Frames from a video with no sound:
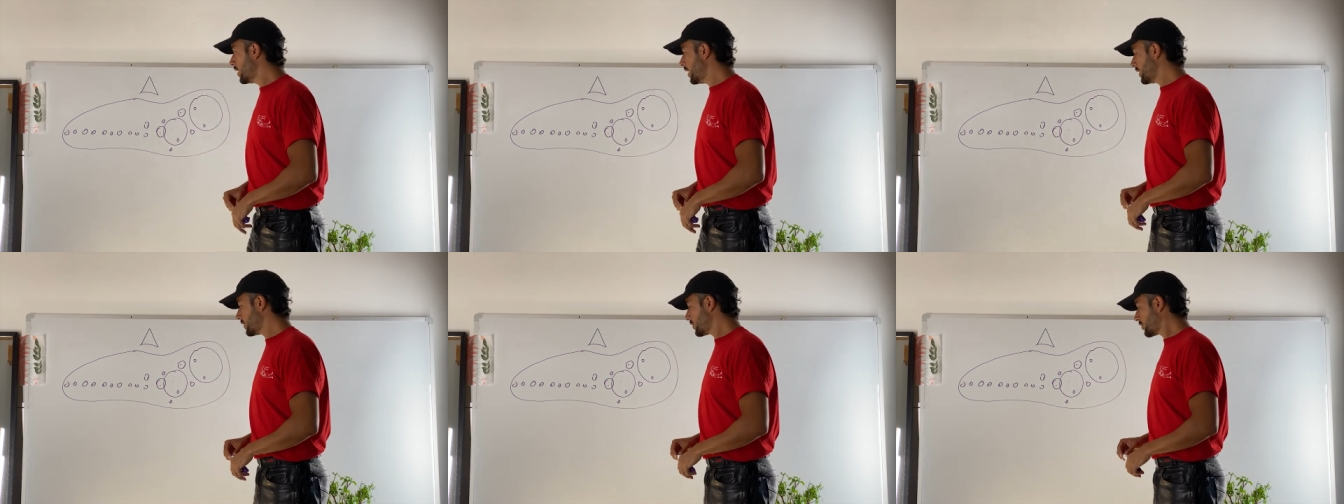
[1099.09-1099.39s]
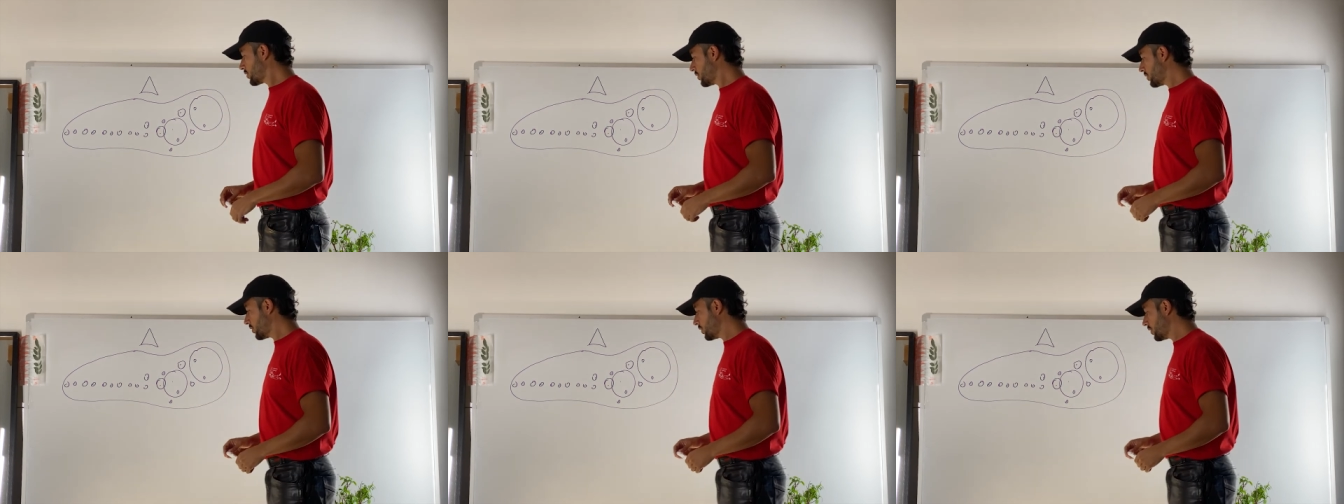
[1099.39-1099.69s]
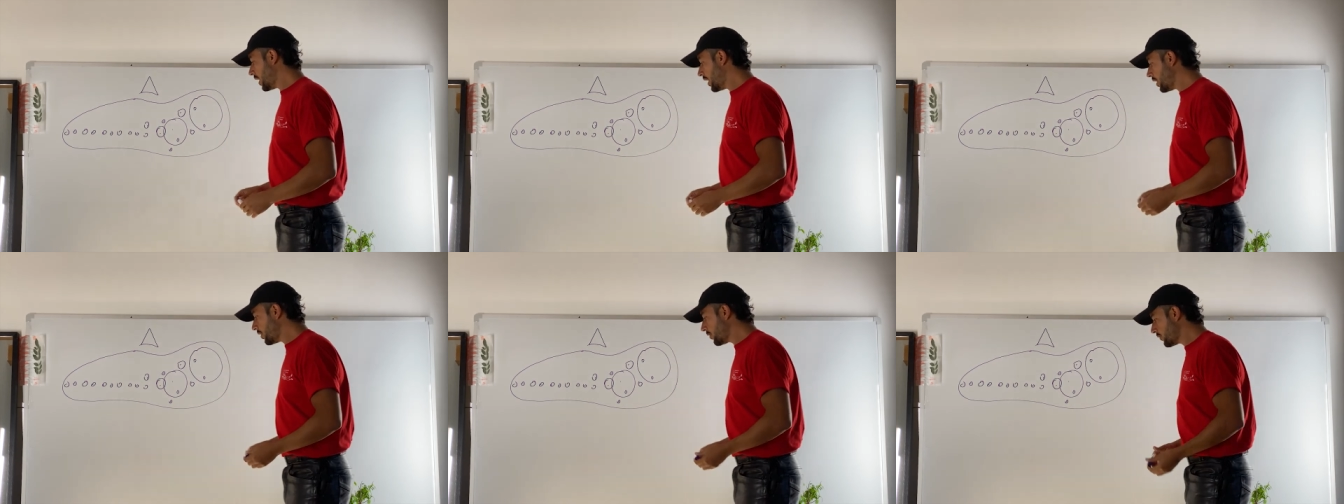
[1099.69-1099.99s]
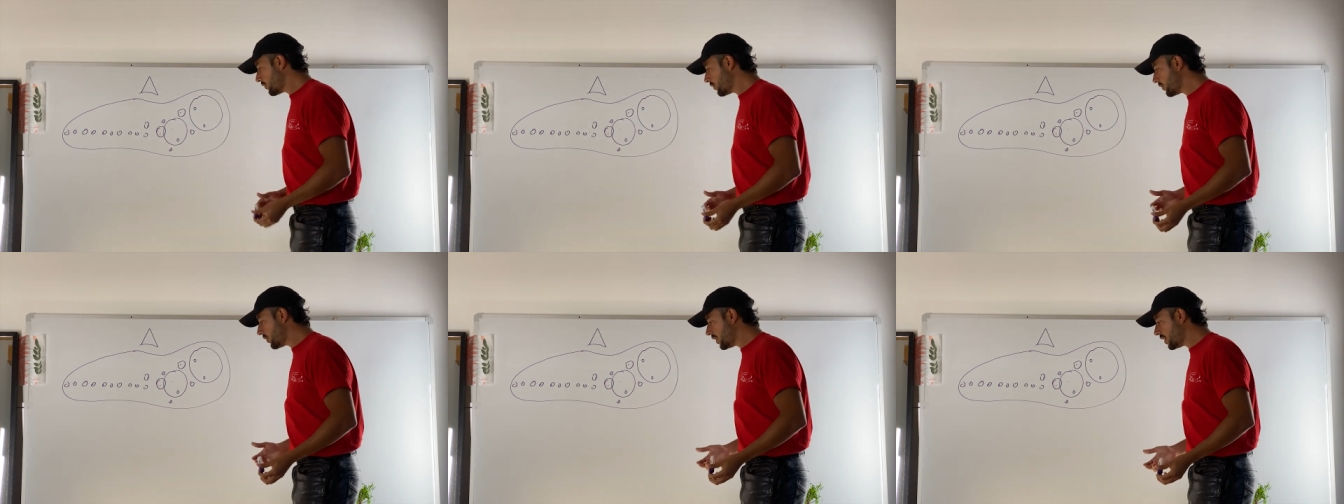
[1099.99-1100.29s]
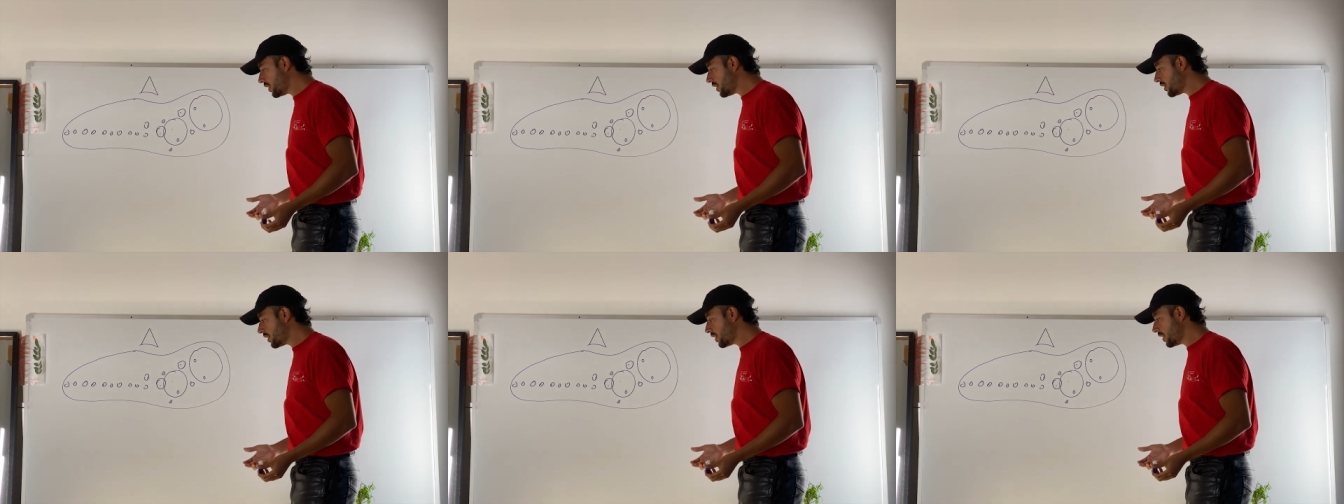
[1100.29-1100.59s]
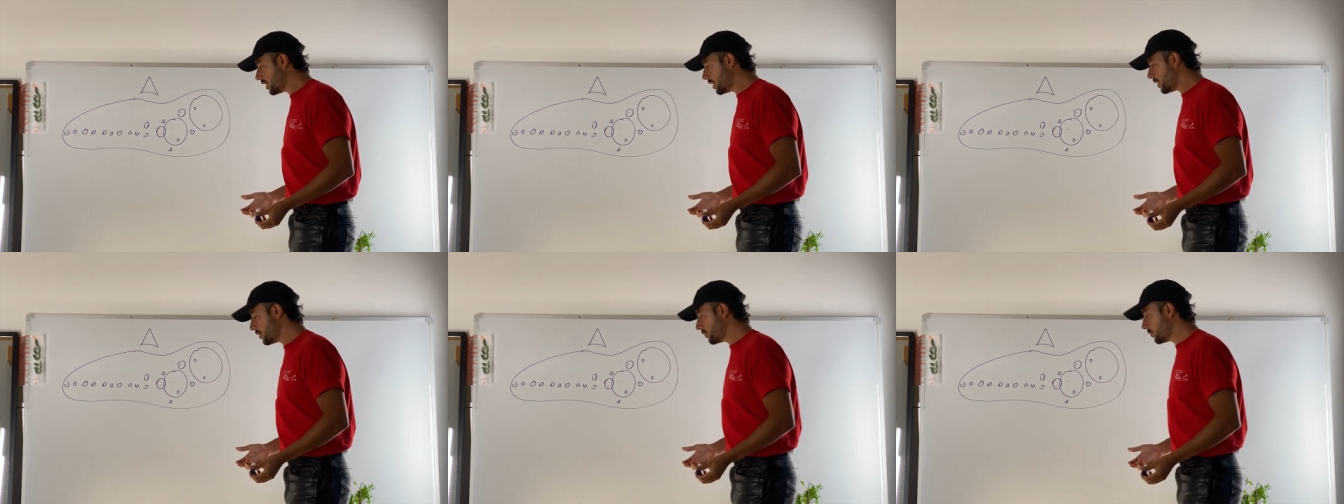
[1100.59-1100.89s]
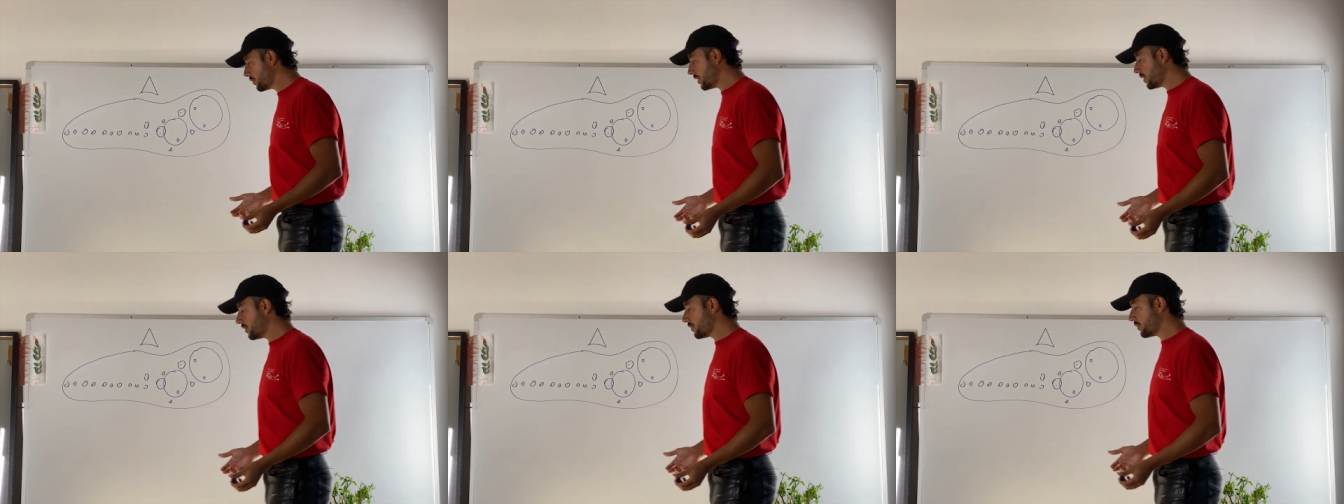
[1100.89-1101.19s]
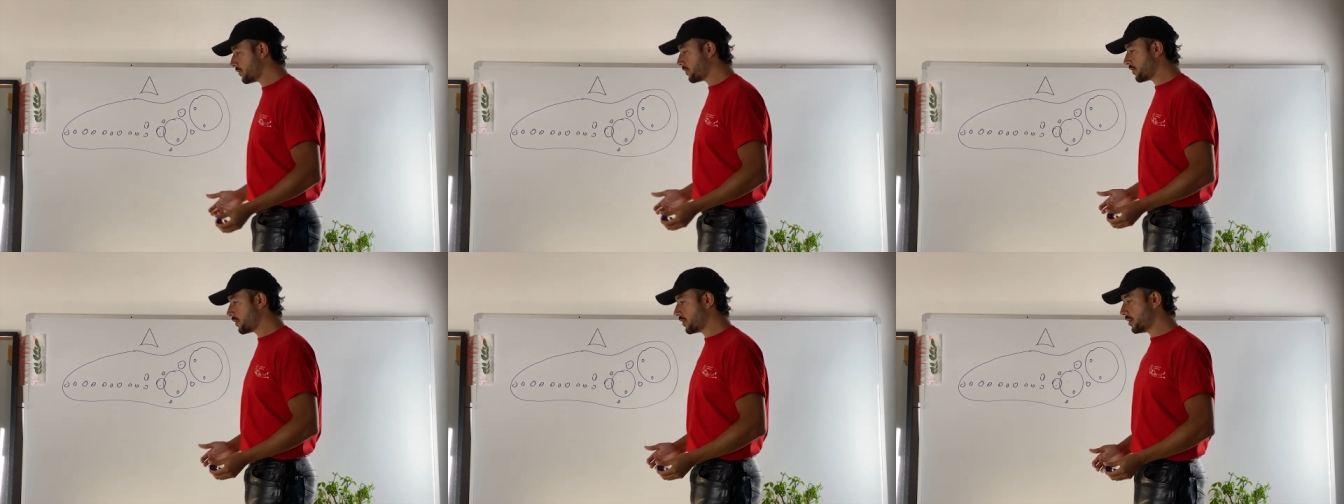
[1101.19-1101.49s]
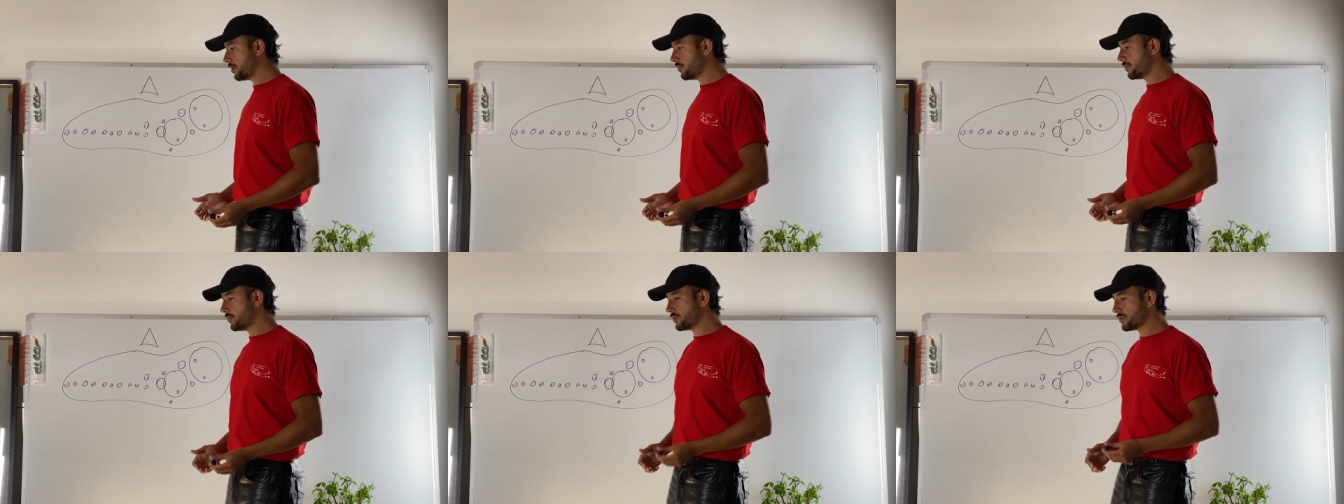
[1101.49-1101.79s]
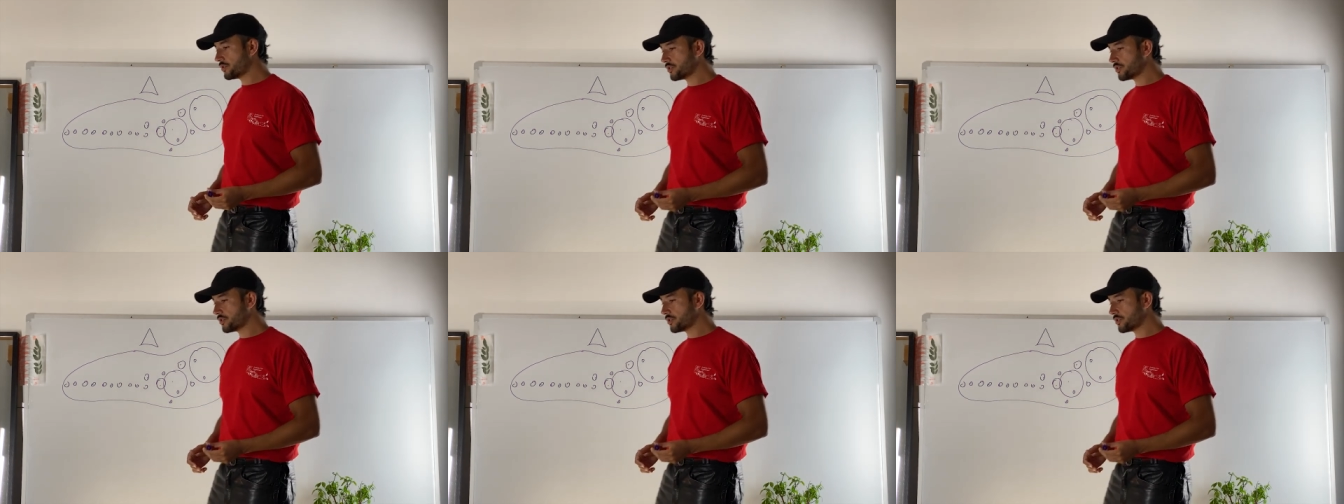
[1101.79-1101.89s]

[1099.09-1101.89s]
And so how far are we from